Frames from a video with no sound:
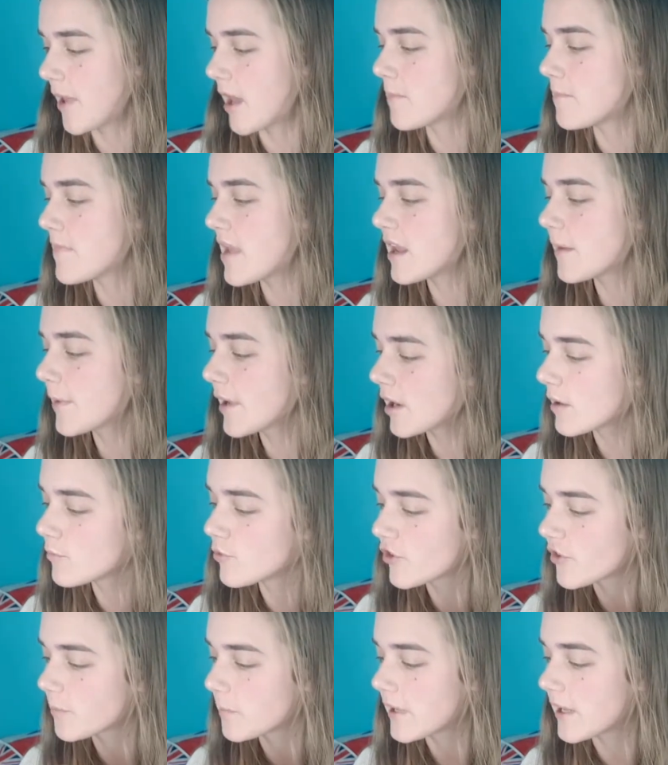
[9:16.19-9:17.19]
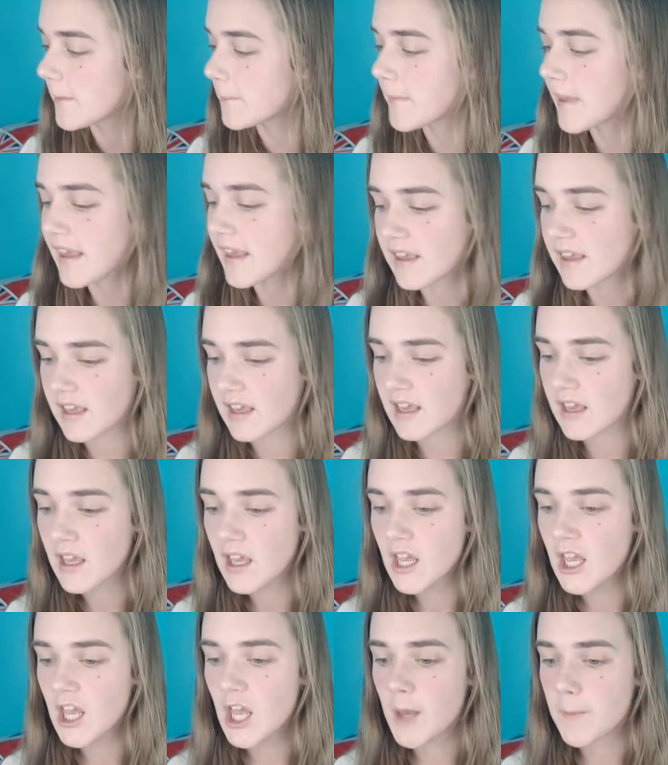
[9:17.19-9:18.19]
And maybe I'm just being picky,
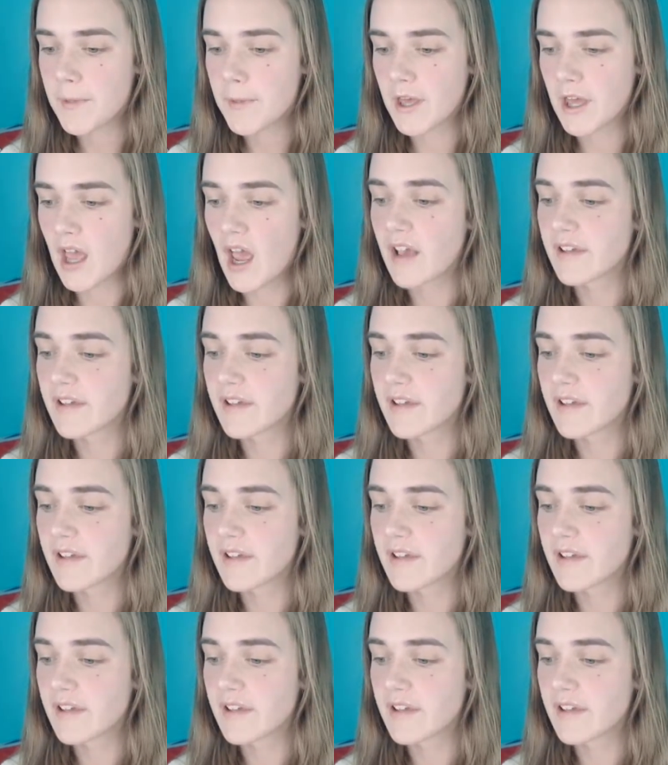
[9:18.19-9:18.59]
but